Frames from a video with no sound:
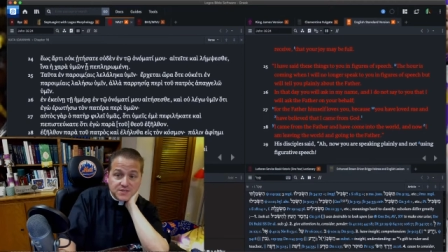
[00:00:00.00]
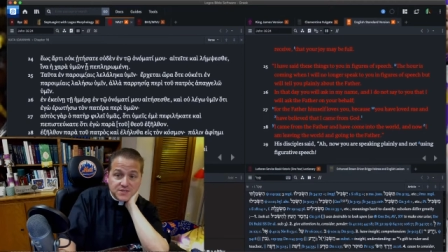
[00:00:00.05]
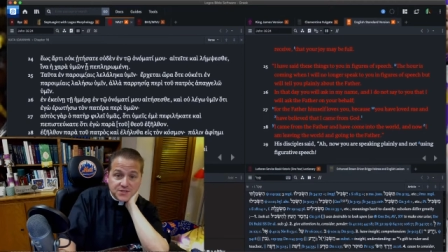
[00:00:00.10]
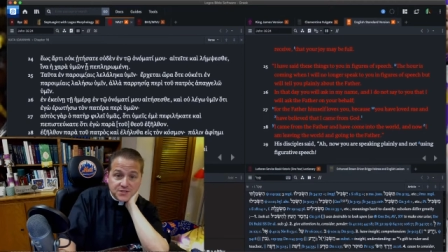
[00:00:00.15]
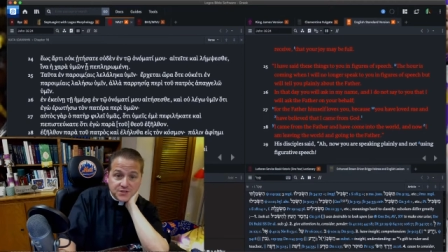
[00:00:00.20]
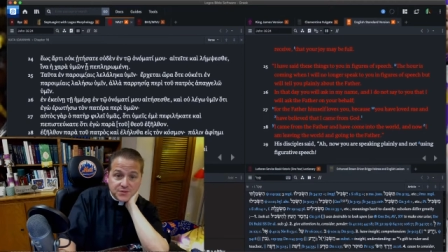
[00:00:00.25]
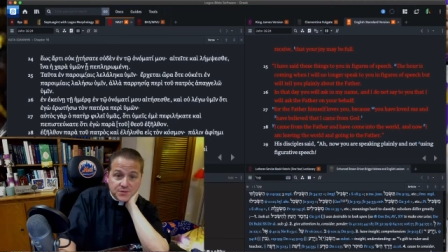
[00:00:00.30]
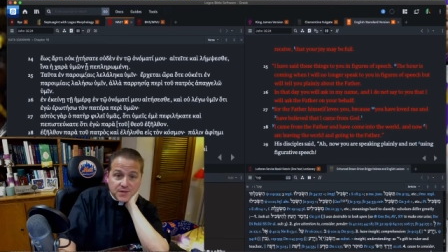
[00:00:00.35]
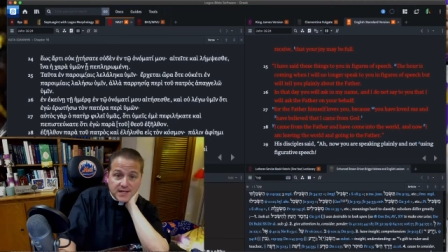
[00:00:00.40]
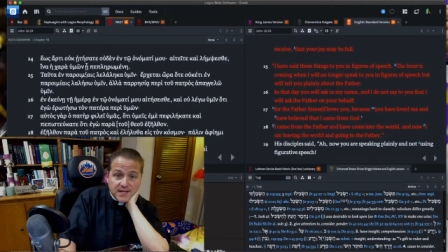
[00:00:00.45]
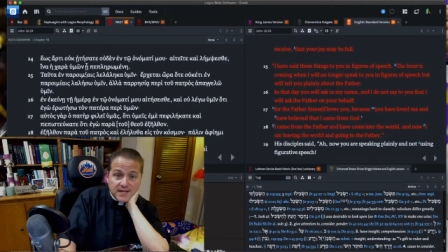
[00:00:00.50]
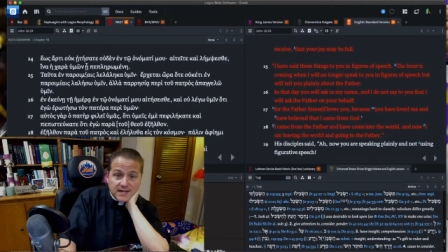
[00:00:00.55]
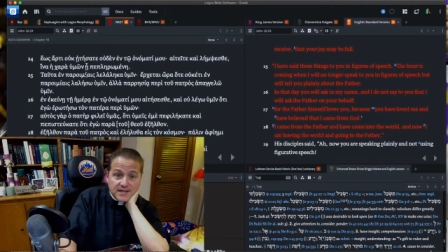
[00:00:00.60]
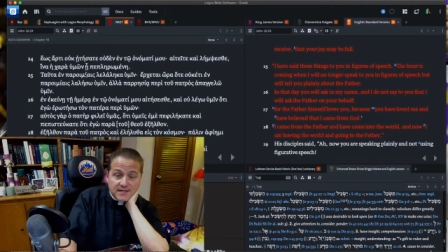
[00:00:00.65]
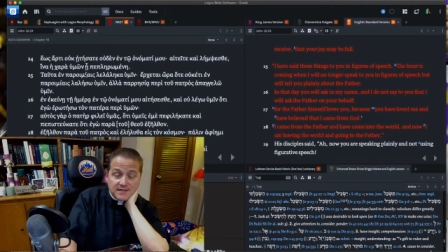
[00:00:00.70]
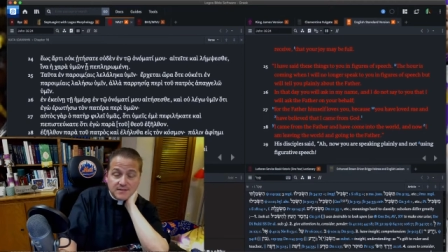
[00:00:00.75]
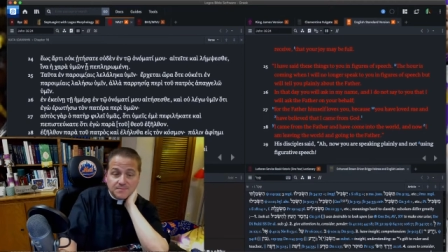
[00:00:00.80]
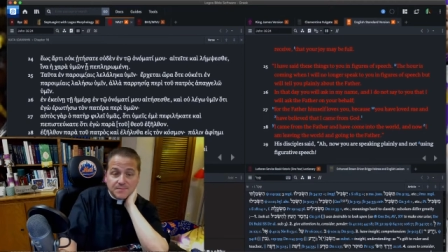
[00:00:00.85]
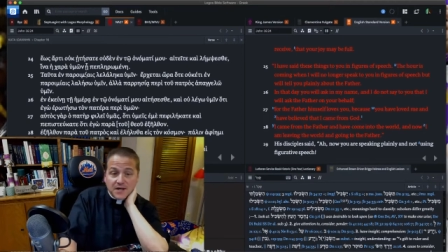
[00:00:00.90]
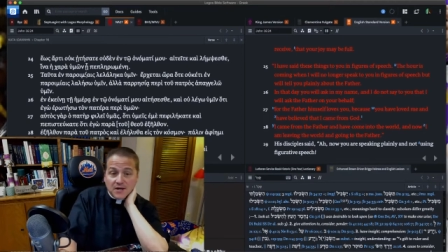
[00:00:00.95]
to you
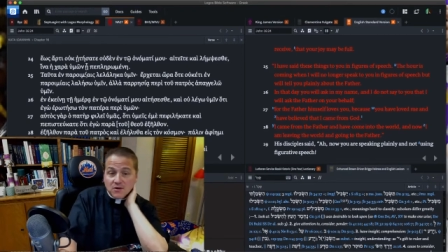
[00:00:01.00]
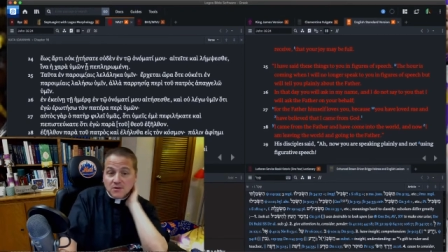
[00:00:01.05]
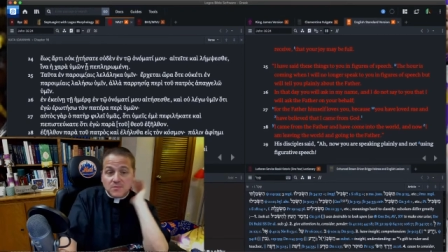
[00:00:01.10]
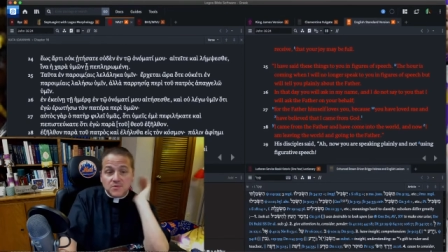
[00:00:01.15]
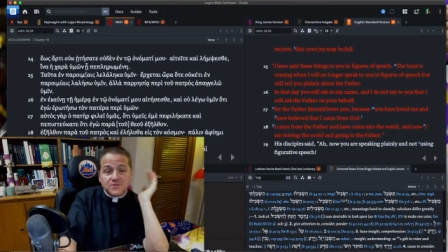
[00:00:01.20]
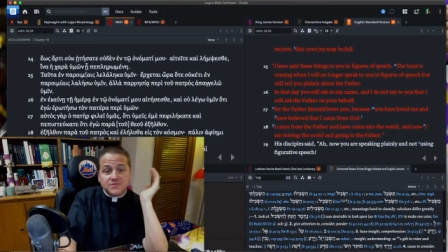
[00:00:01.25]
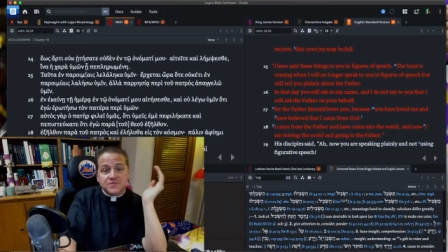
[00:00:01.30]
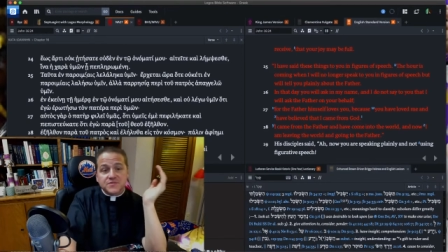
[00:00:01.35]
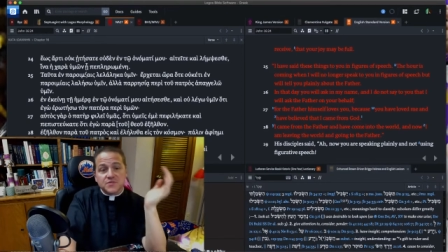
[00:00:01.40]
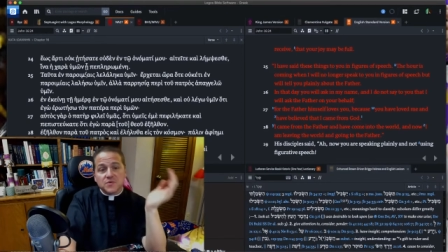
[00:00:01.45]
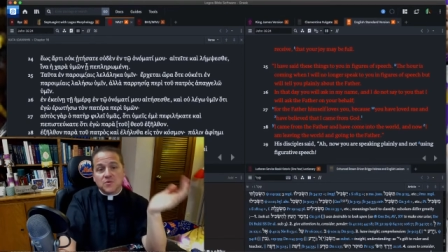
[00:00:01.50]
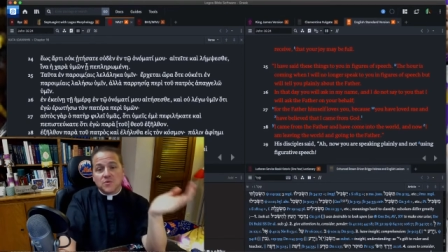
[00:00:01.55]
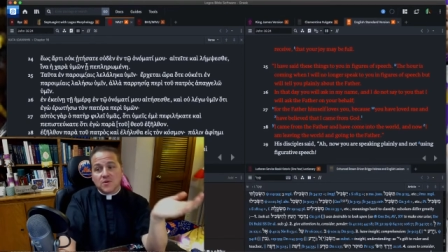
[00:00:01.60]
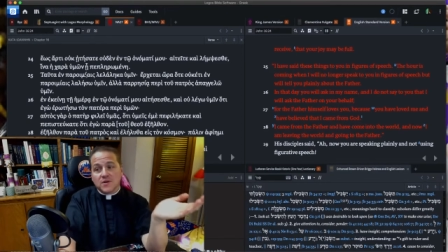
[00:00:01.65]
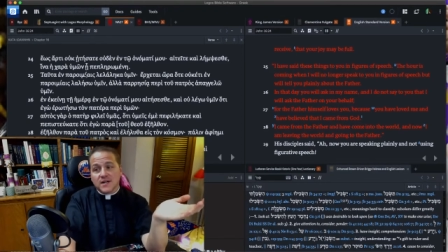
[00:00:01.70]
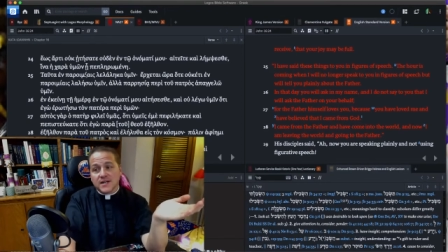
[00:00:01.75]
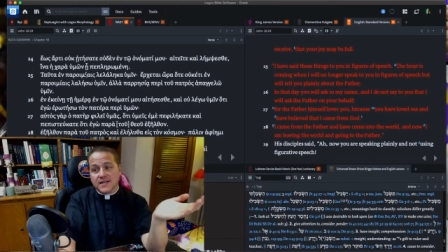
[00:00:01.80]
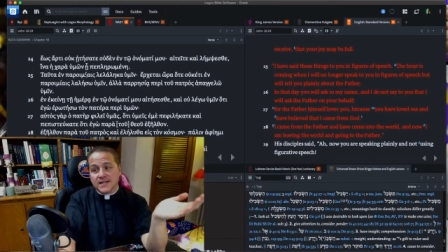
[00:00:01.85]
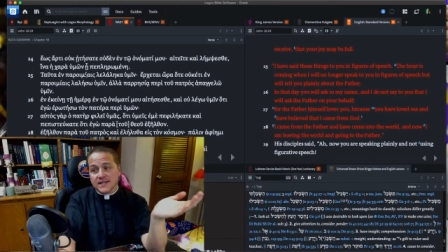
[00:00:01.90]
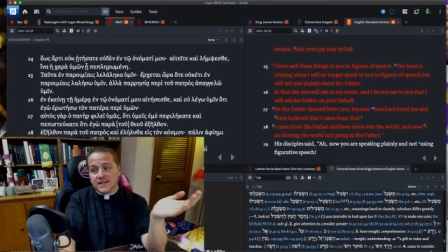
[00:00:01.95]
in parables or
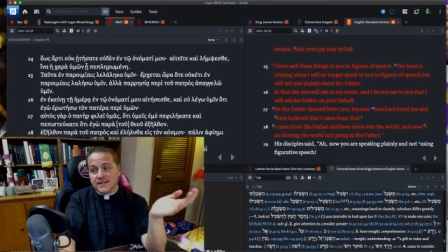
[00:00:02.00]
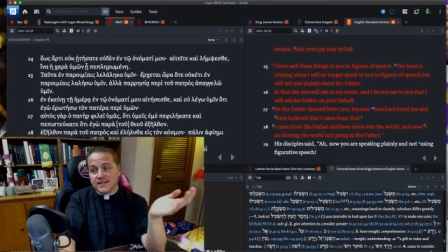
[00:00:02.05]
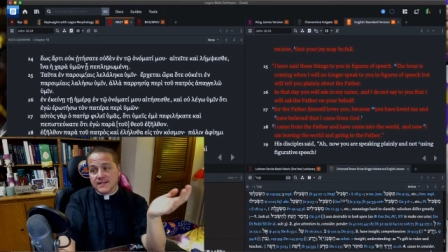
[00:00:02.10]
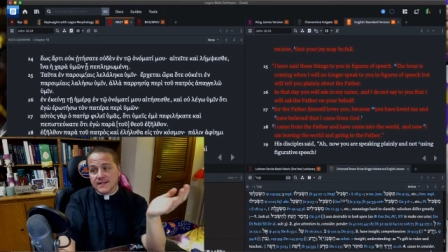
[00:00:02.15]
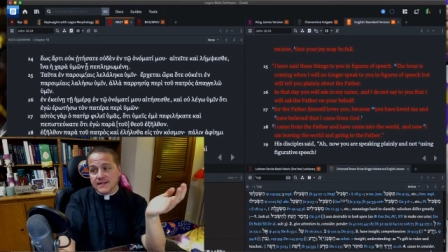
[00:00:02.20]
in